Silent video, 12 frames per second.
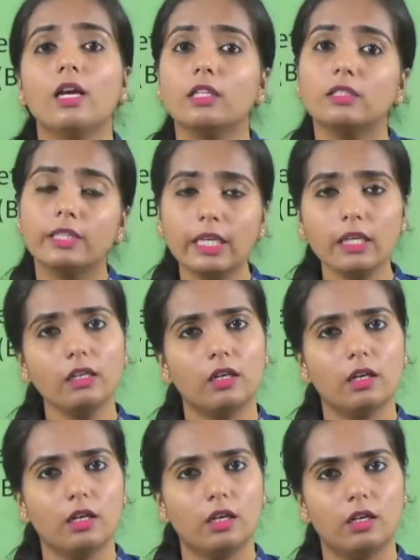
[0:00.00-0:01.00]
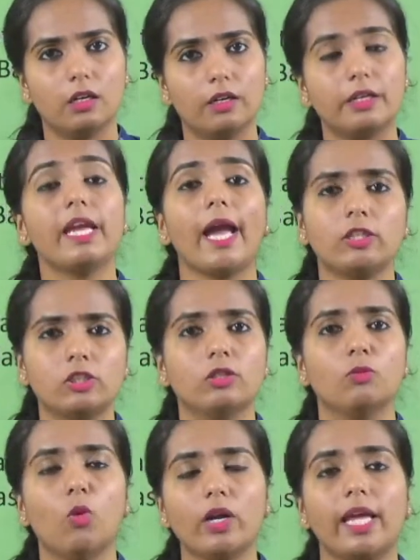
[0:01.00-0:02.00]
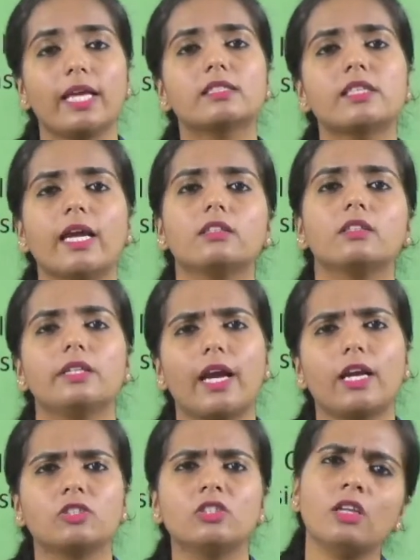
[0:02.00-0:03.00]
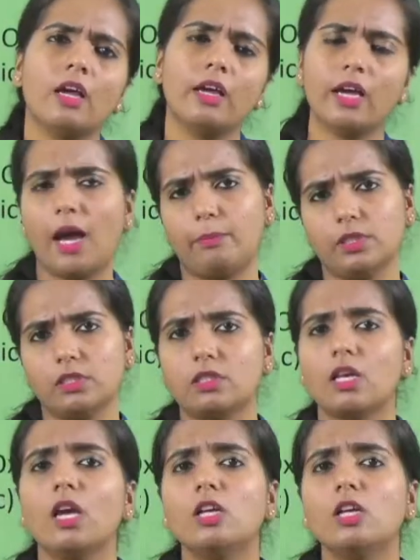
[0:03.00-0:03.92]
the reaction, what exact reaction happens.